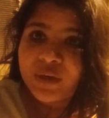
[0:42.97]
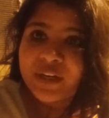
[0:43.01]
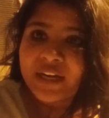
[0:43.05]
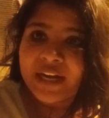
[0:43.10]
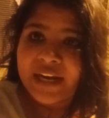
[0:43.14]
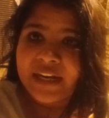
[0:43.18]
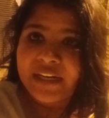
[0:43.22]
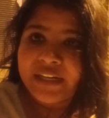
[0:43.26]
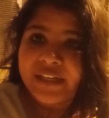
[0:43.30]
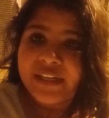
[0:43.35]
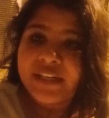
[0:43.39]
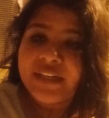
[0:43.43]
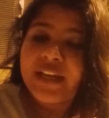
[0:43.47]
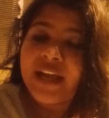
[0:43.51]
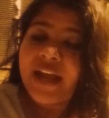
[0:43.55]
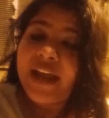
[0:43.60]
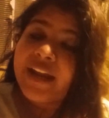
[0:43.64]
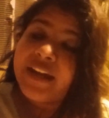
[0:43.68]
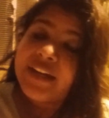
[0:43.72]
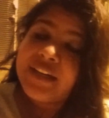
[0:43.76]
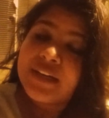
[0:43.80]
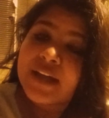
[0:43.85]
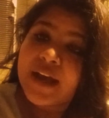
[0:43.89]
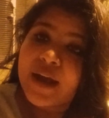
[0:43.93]
grind it
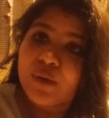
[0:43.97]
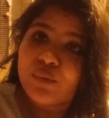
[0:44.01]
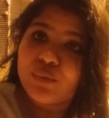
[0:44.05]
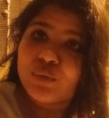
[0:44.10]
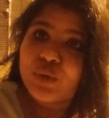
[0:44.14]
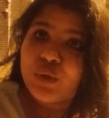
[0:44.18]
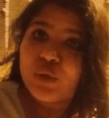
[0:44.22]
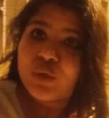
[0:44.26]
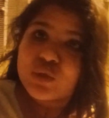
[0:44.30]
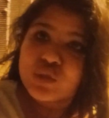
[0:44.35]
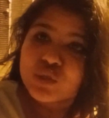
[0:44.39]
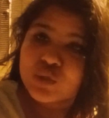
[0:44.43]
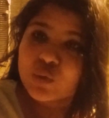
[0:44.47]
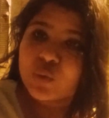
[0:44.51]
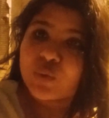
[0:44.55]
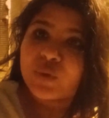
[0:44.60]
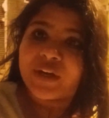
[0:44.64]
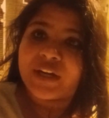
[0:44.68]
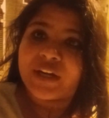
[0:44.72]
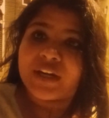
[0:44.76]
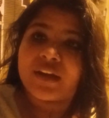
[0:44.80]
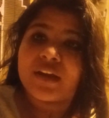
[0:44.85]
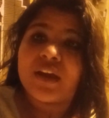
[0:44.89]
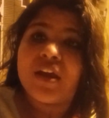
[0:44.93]
and how do you
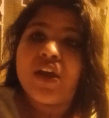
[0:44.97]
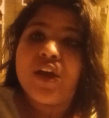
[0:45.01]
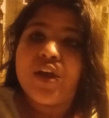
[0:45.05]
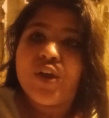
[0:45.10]
store it.